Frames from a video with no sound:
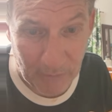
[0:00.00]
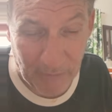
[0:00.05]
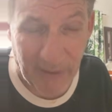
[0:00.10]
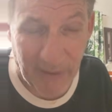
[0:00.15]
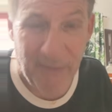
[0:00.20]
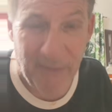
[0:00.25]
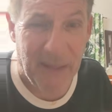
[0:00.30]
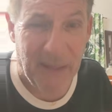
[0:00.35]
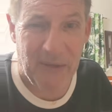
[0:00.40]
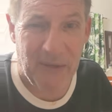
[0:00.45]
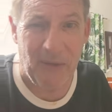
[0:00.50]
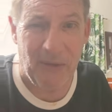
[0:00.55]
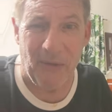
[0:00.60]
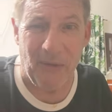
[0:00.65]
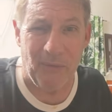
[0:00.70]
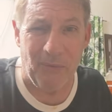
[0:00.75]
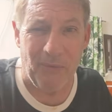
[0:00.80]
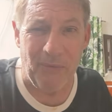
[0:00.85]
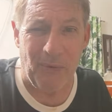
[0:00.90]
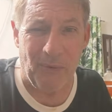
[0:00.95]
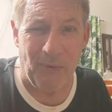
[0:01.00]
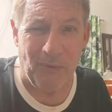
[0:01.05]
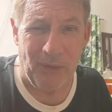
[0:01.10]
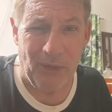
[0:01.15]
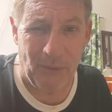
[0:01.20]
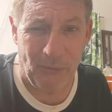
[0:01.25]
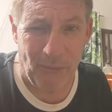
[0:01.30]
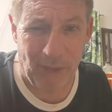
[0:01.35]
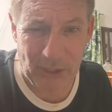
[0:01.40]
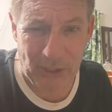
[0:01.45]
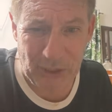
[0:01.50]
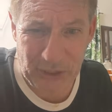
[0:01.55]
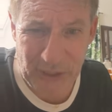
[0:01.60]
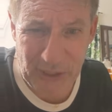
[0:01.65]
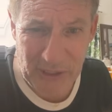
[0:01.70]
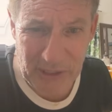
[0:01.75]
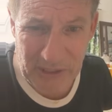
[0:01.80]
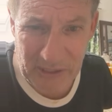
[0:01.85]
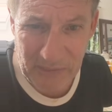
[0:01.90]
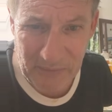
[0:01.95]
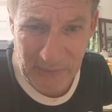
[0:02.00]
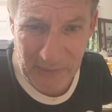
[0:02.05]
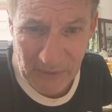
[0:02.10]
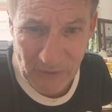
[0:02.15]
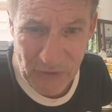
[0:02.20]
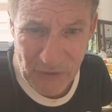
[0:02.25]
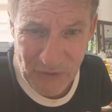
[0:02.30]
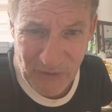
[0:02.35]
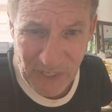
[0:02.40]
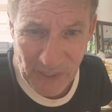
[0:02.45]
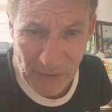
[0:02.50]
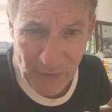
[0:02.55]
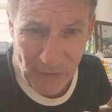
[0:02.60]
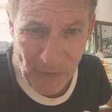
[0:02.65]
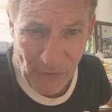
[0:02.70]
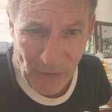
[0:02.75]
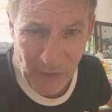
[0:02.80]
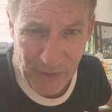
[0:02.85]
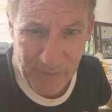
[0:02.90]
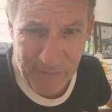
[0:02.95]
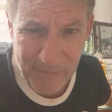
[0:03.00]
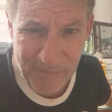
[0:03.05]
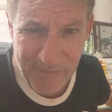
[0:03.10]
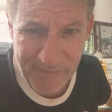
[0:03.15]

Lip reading: but I think you don't need to rush into nothing. Just take your time.